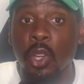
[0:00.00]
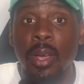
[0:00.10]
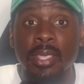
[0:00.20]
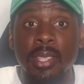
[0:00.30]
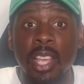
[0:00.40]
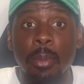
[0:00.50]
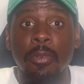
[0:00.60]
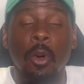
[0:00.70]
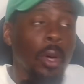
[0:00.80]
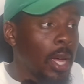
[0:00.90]
as I said
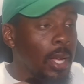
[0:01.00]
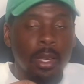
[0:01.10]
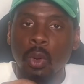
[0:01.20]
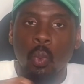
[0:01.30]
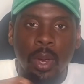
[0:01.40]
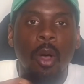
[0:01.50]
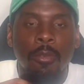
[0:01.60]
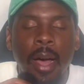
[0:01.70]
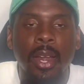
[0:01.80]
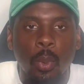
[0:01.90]
before, we're going to
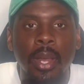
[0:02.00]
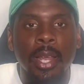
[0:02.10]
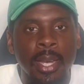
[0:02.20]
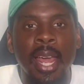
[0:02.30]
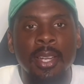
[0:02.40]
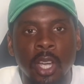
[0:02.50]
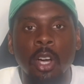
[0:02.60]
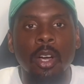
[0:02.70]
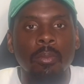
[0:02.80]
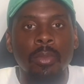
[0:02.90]
find a way to get that dub.